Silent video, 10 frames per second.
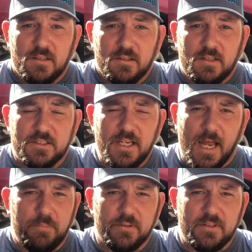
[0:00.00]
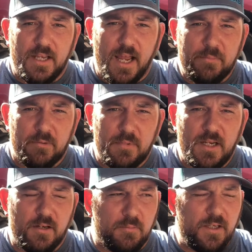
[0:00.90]
because it happened to me
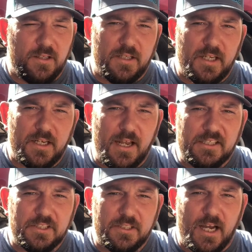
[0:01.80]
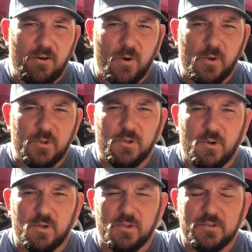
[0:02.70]
intermittently. It actually got harder and
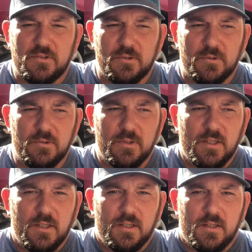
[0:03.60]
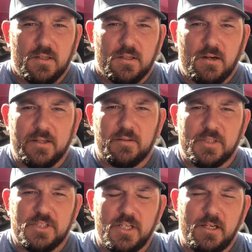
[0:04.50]
harder to crank the
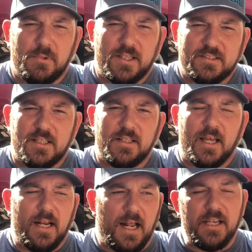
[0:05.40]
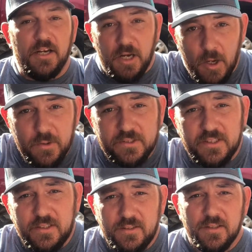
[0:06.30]
machine. When I said that, I didn't notice
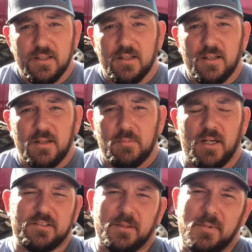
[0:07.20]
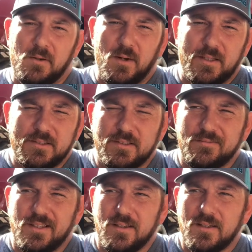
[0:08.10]
it, but I was like, man, why is it,
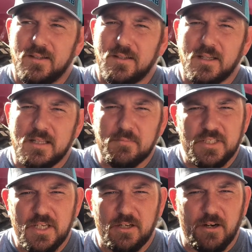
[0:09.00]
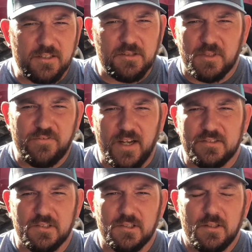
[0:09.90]
the machine cranks so much
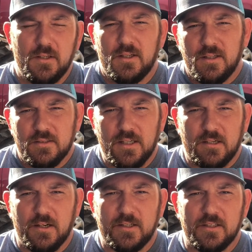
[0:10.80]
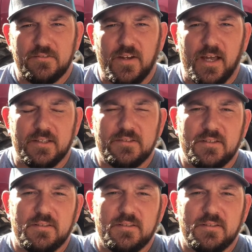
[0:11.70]
faster? It's not cranking as fast.